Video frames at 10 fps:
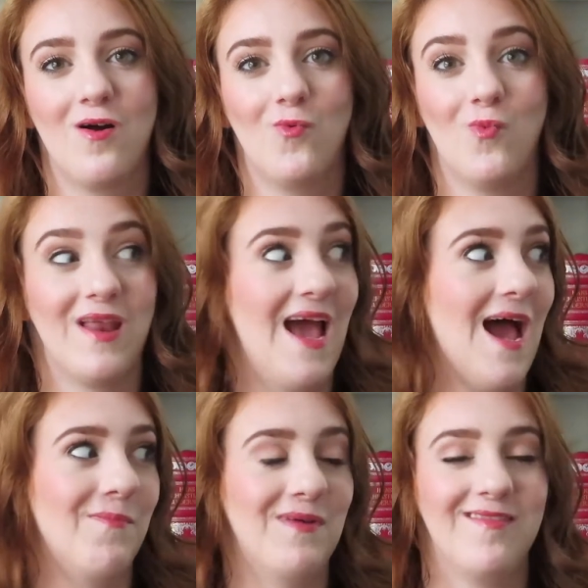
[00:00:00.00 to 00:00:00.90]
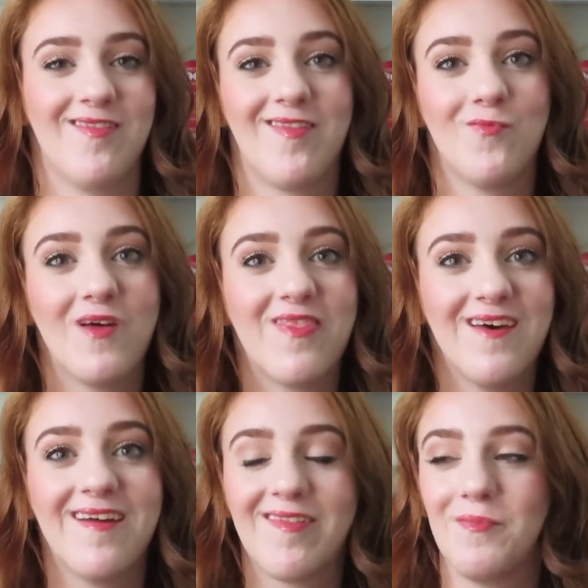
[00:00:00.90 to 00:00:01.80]
what happens with
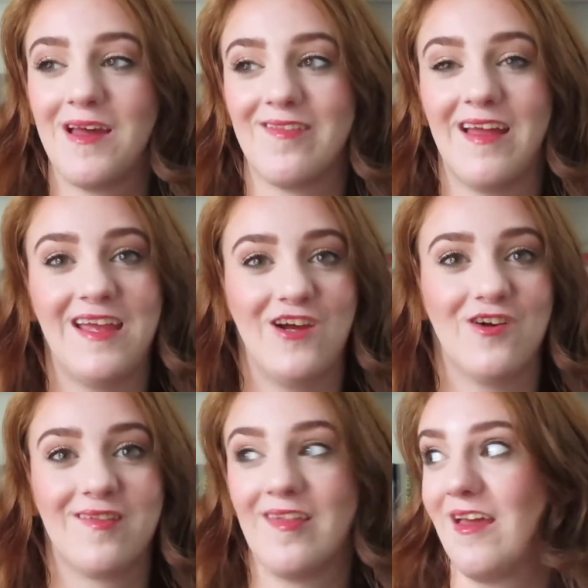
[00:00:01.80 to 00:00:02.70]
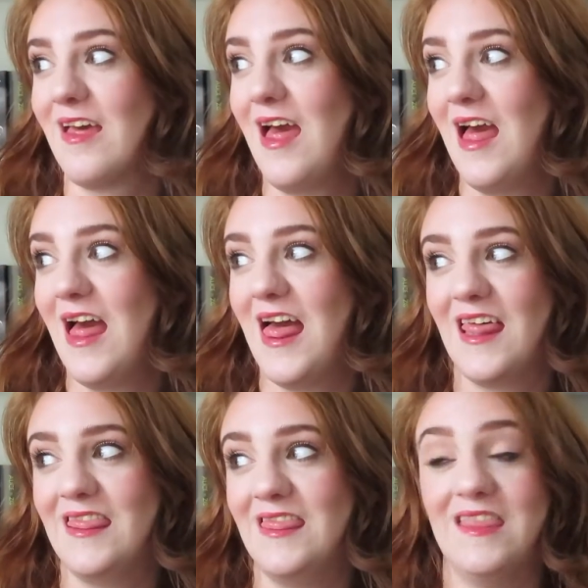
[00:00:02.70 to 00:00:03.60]
this, because I hear it's like
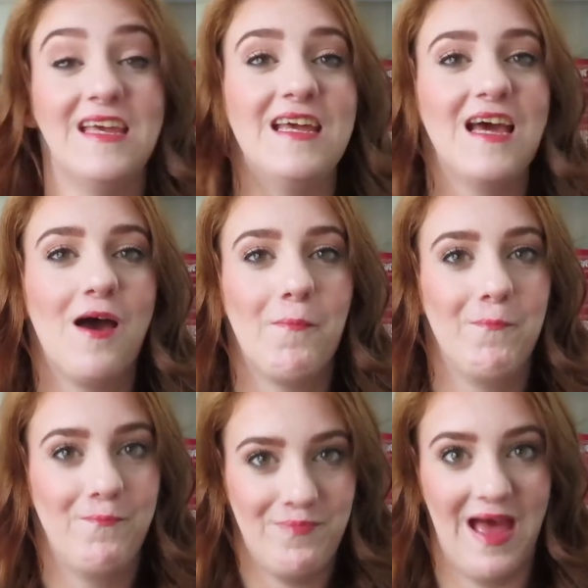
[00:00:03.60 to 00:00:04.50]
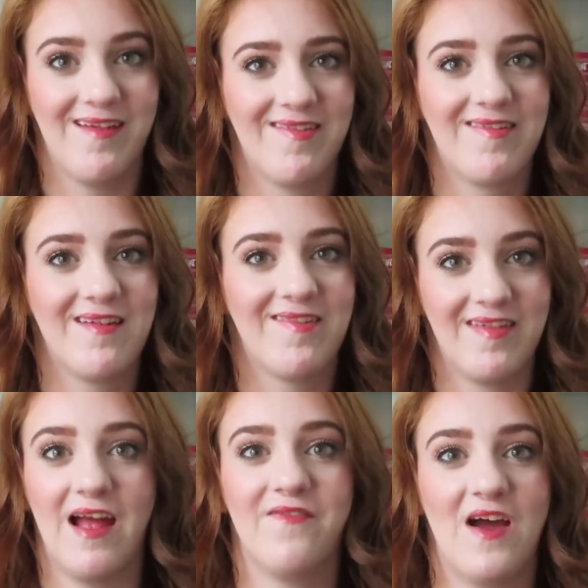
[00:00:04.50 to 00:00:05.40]
the best
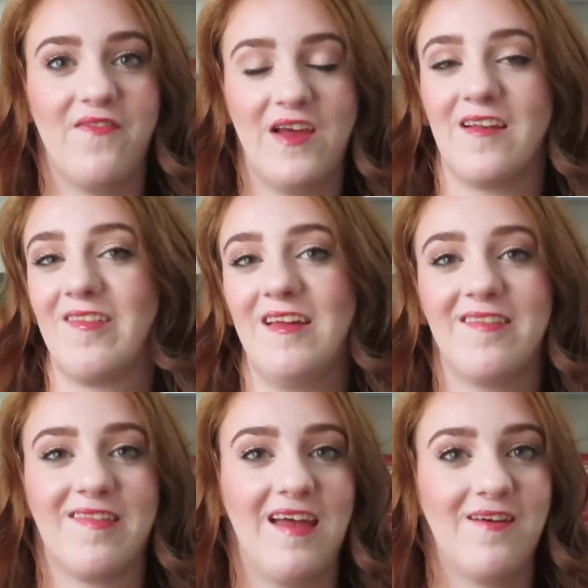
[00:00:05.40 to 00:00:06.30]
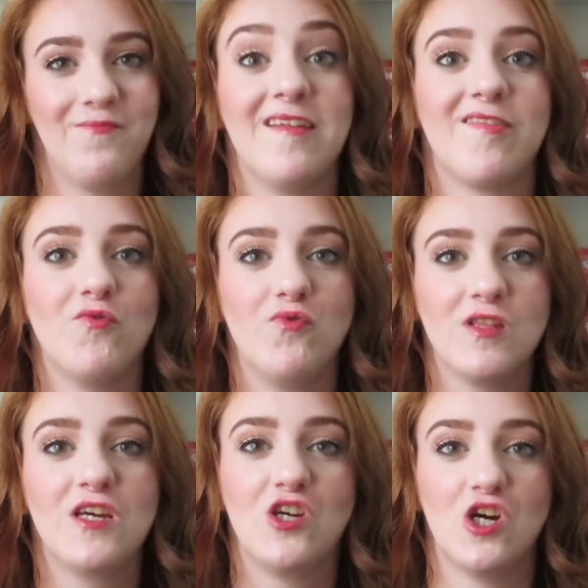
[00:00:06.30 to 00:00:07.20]
sci-fi fantasy. It's like, it's a
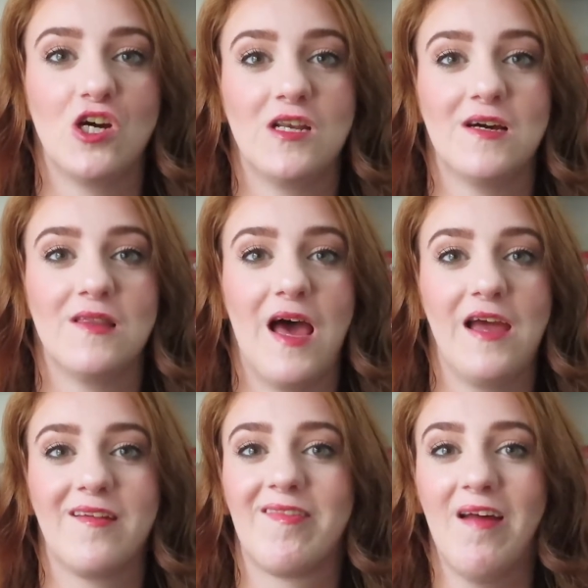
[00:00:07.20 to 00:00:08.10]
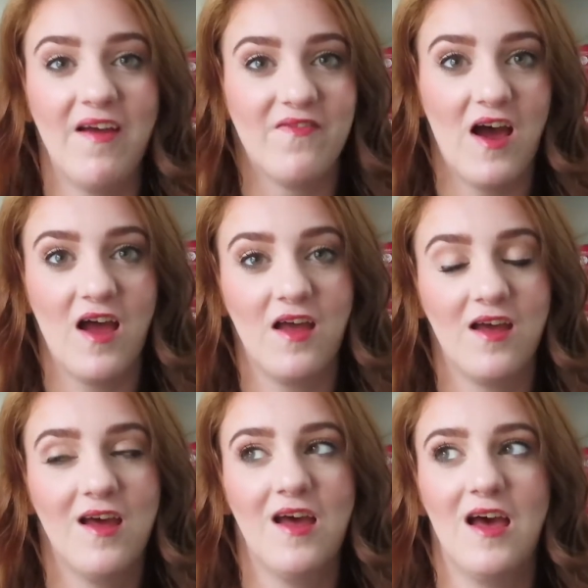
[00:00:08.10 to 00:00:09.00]
really good like
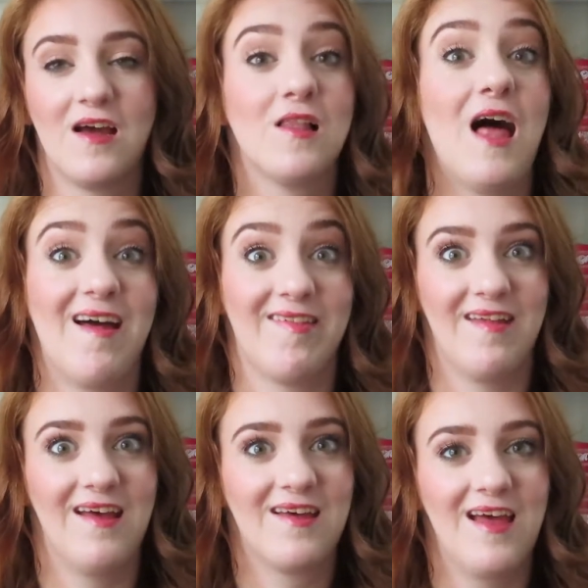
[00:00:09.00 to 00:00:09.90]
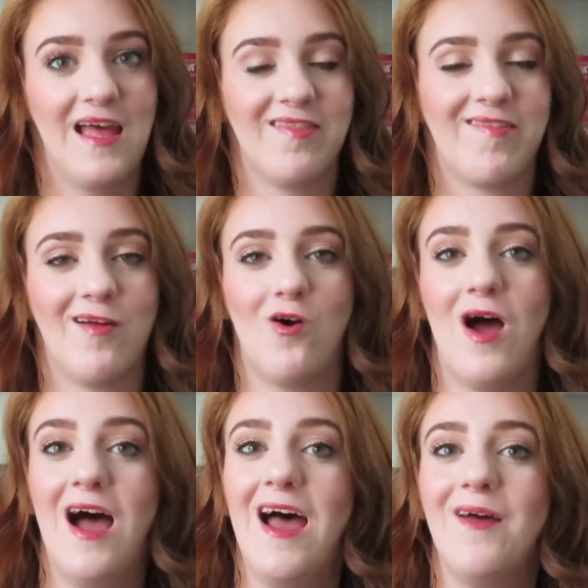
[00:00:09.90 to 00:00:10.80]
sci-fi classic, and so
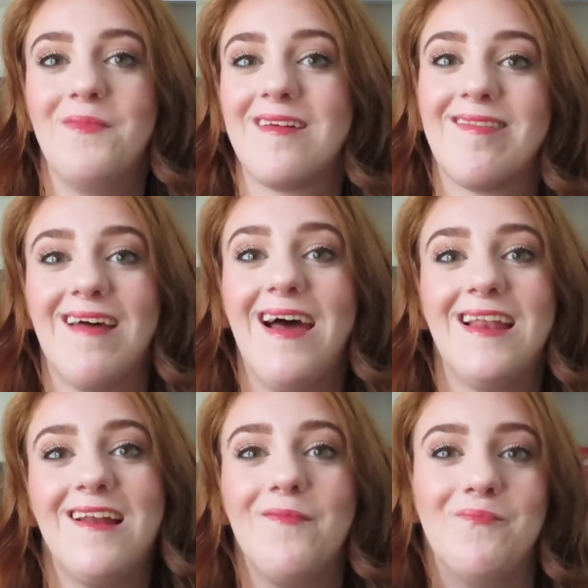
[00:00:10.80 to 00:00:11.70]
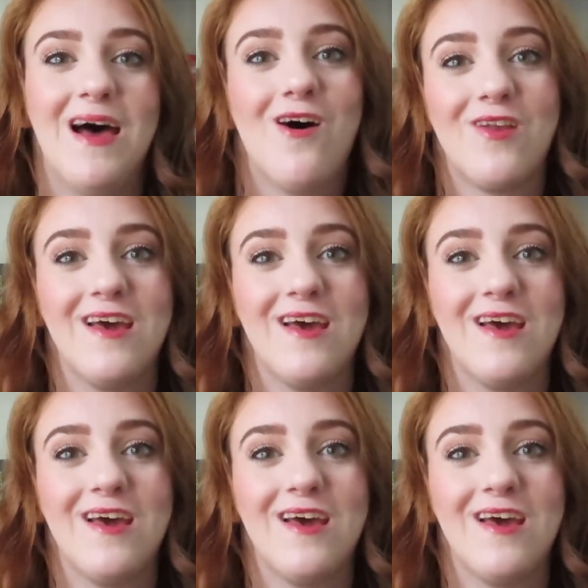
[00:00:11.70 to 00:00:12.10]
I'm excited about